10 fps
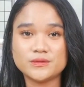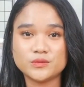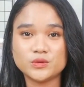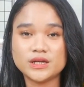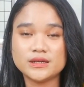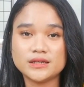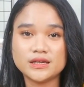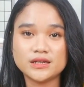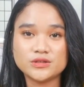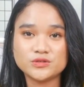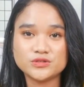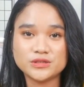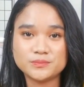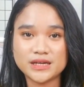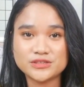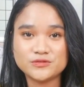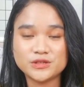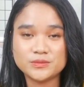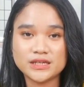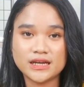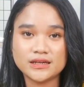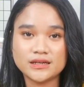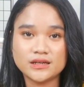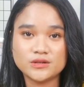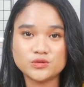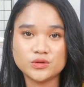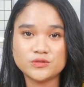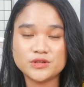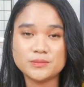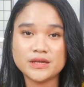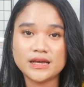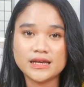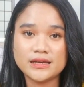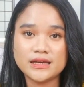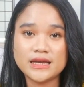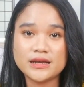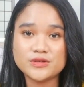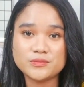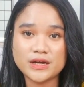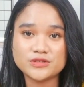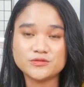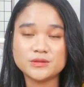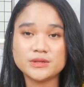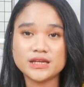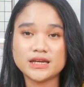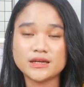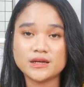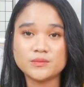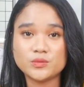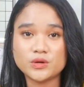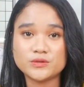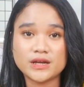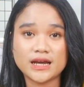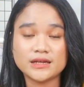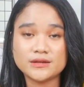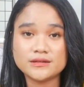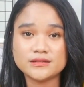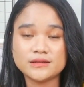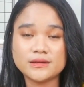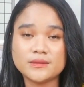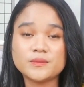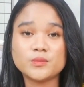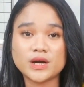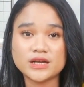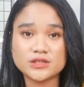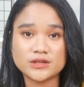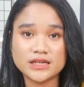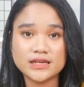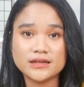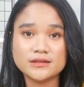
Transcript: 1. Use the best VPN, NordVPN, ExpressVPN, Molvad. Why do you need it?